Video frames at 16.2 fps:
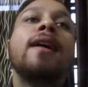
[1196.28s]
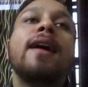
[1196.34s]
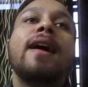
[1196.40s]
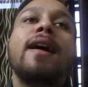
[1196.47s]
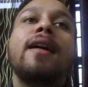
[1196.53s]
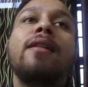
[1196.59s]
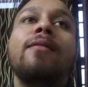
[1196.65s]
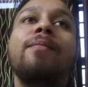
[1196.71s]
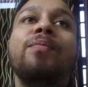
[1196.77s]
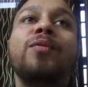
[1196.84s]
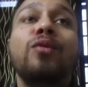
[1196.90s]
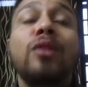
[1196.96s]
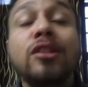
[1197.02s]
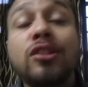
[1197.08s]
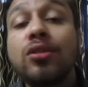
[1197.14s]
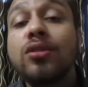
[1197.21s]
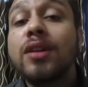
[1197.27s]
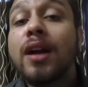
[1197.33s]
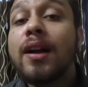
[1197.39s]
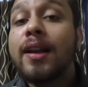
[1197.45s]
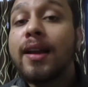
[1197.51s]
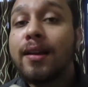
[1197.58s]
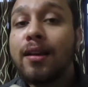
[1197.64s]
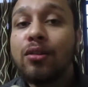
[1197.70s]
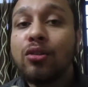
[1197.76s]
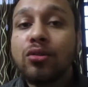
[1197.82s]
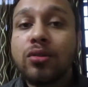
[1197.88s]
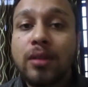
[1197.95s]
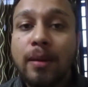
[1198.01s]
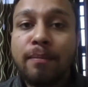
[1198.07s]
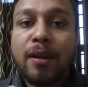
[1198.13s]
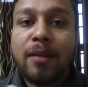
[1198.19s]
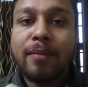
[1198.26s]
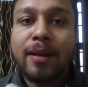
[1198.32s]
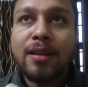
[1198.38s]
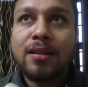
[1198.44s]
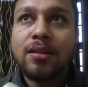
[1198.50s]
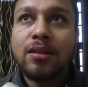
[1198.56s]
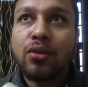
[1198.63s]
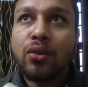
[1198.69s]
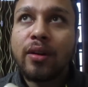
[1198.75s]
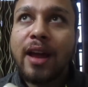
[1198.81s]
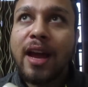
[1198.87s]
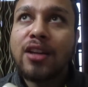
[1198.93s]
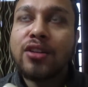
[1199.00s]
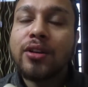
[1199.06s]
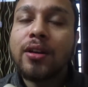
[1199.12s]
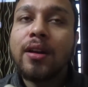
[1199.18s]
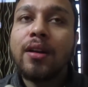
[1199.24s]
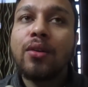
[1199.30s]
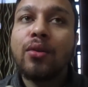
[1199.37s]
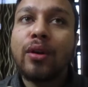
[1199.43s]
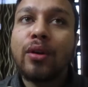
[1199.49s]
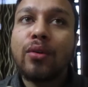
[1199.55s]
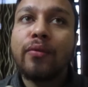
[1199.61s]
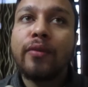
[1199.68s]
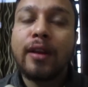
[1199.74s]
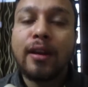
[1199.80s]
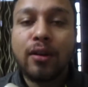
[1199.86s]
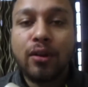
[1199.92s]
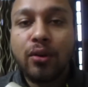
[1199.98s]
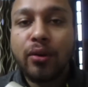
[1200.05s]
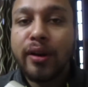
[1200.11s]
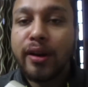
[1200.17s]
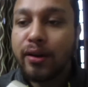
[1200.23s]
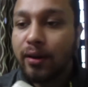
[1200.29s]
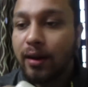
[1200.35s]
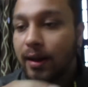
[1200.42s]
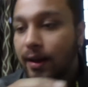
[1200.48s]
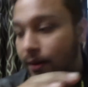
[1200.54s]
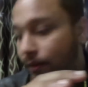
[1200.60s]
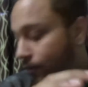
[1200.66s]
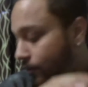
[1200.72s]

and once you start taking those supplements you're actually going to feel good in your life